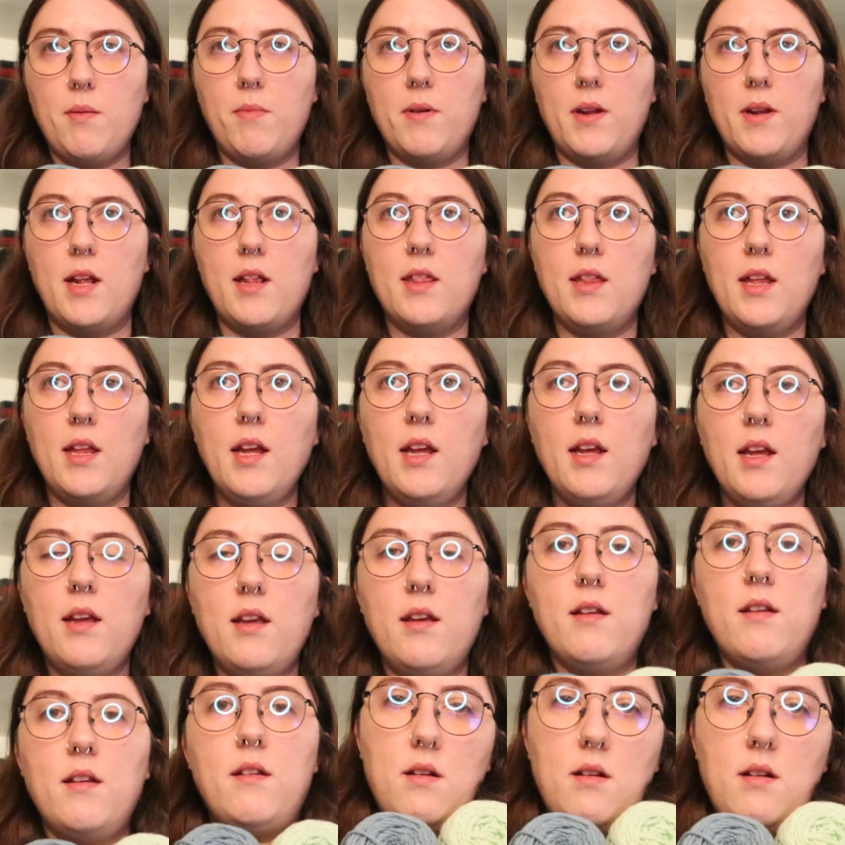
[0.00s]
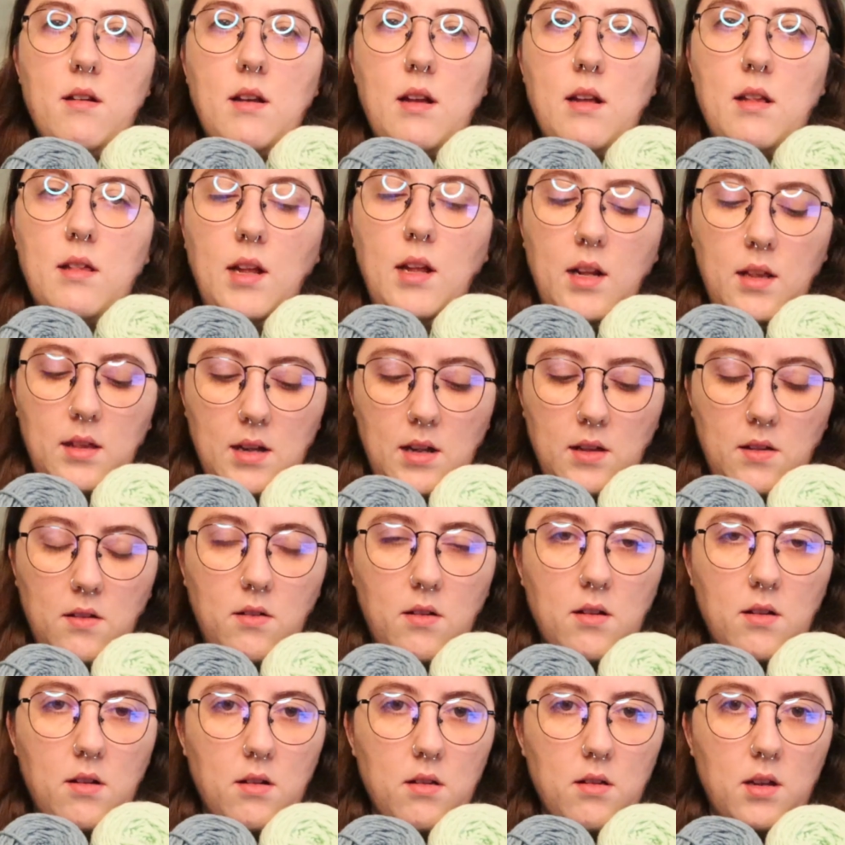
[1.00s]
But I think I think that's
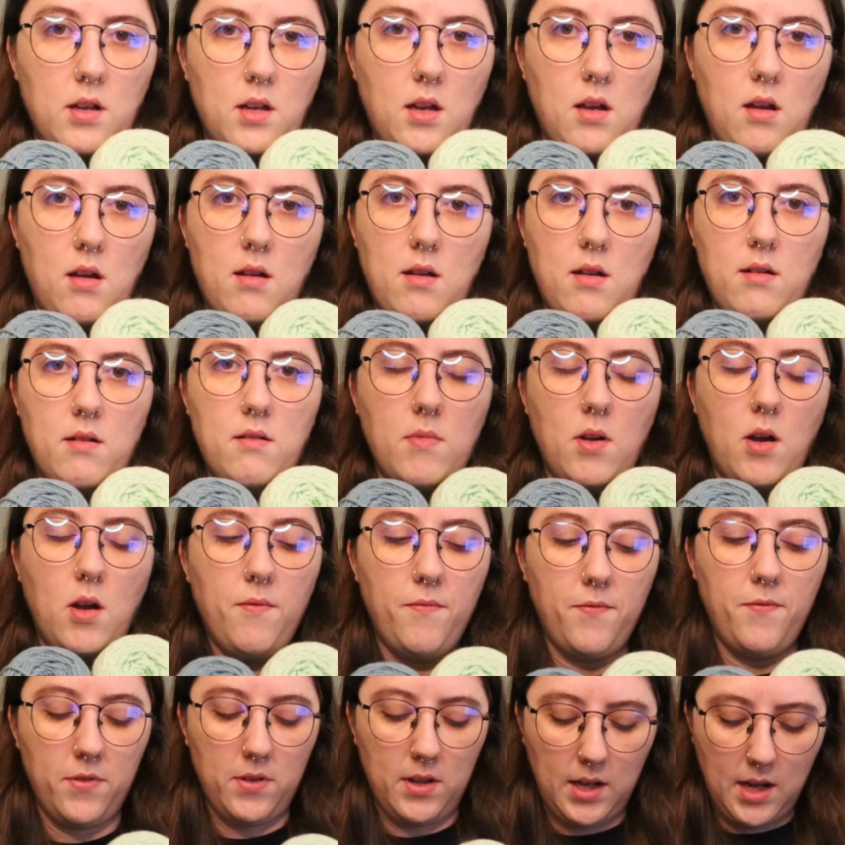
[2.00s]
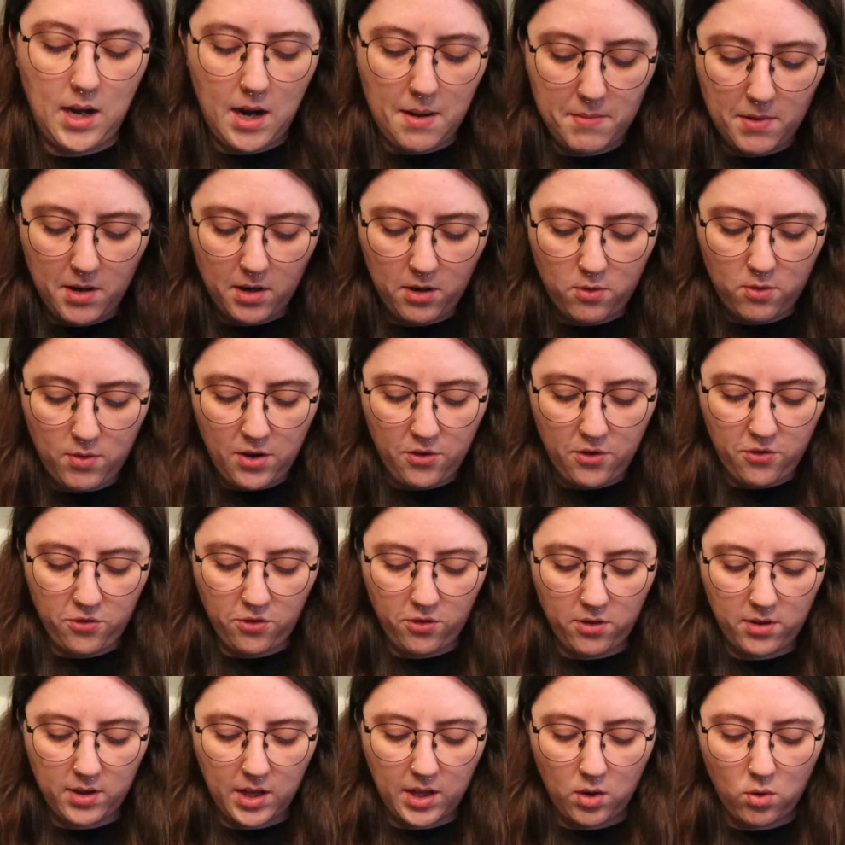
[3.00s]
gonna look good. Hopefully. I'm not quite
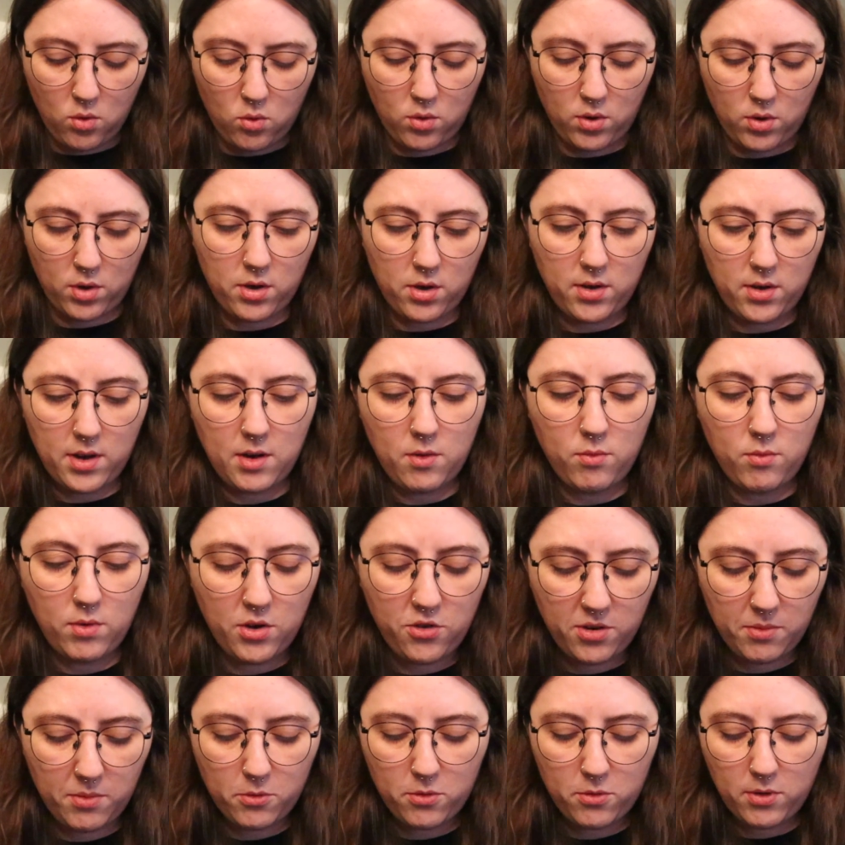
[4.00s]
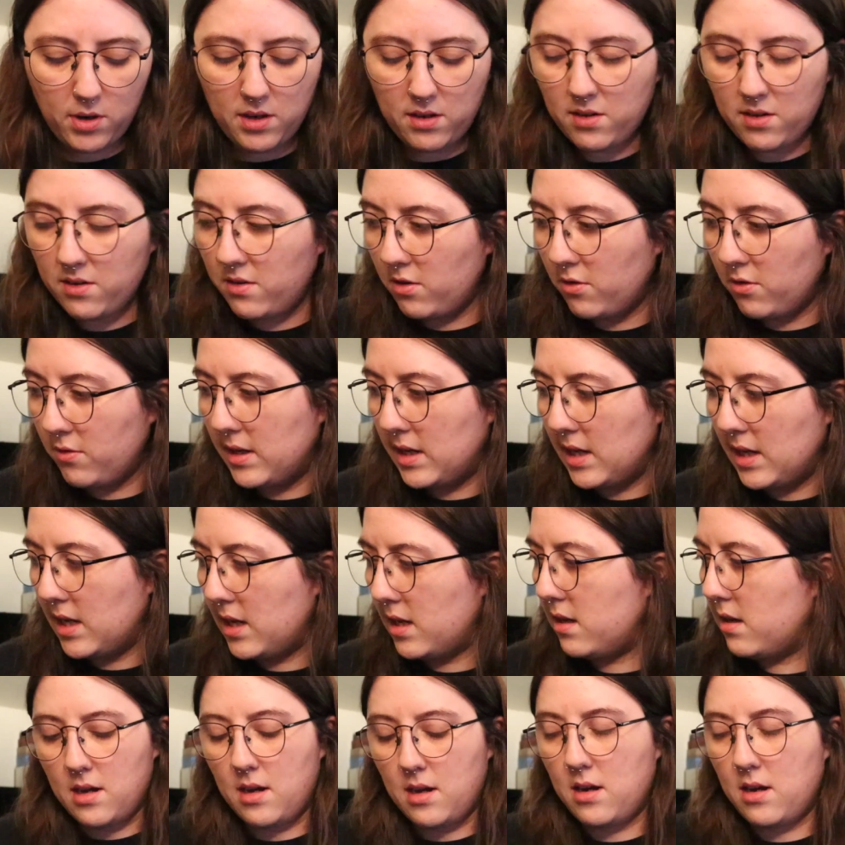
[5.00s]
sure the order in which I'm going to do it
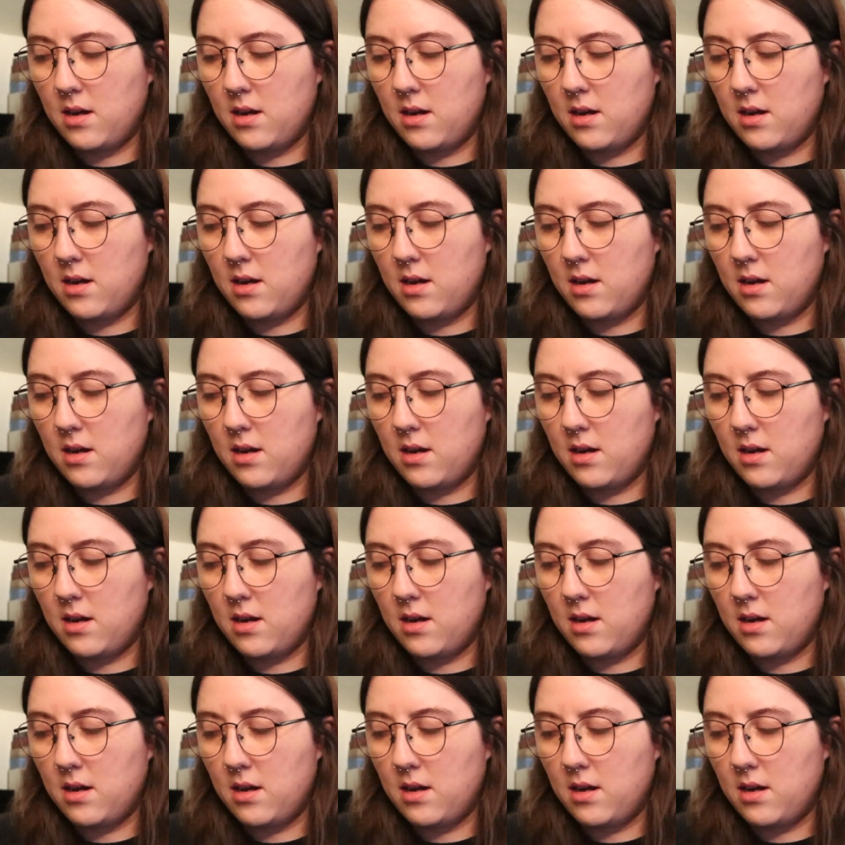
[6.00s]
in.